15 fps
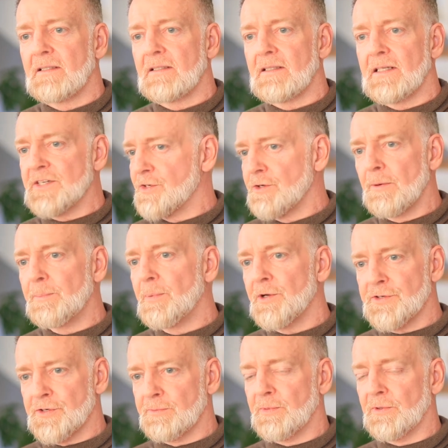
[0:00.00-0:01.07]
It's not
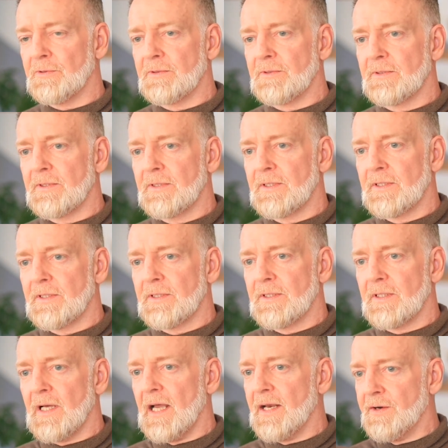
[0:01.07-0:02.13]
possible.
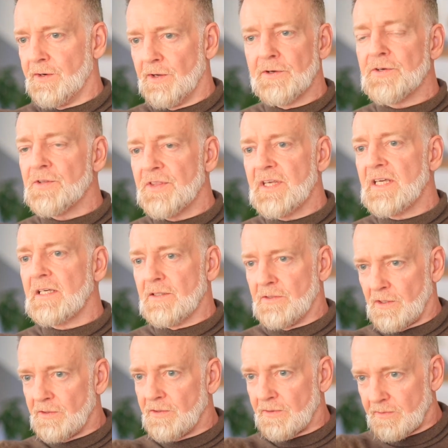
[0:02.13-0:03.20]
And no
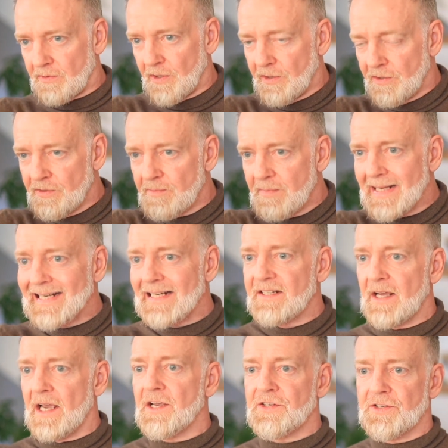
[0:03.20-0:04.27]

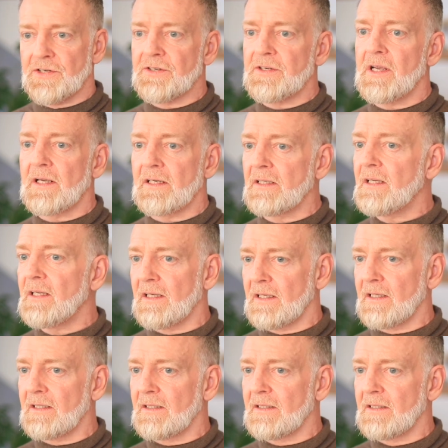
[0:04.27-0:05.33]
meditation technique
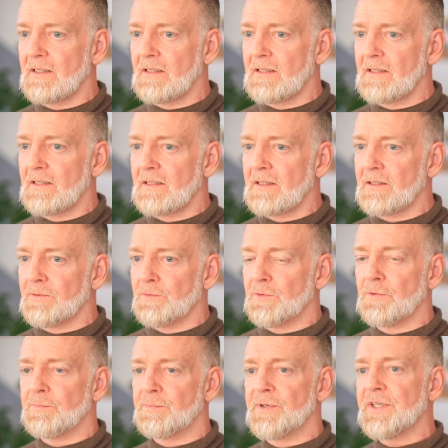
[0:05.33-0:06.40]
will
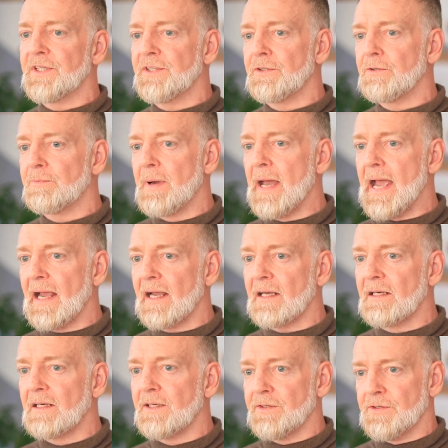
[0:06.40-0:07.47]
bring you back
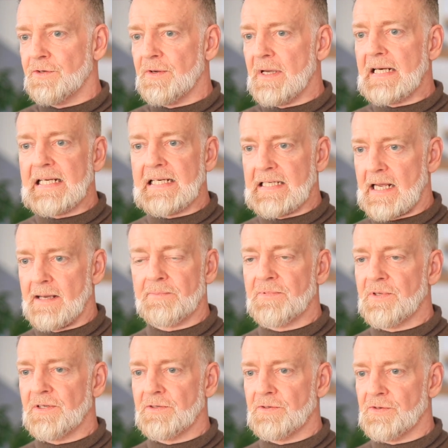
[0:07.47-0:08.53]
to any depth
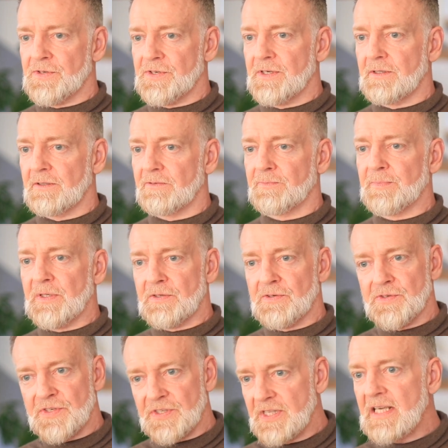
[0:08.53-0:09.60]
in yourself,
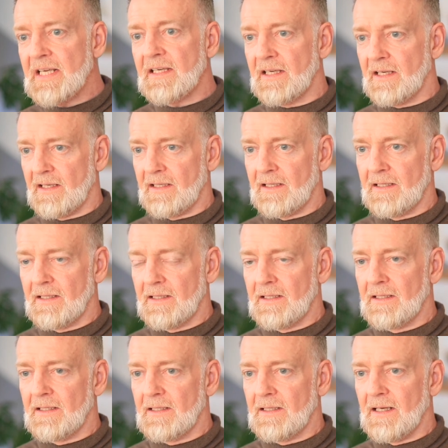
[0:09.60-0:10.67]
because thinking
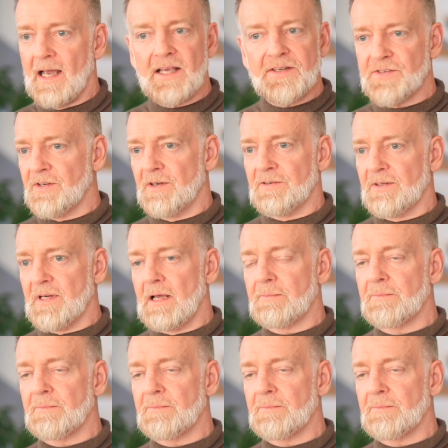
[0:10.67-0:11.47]
has no depth.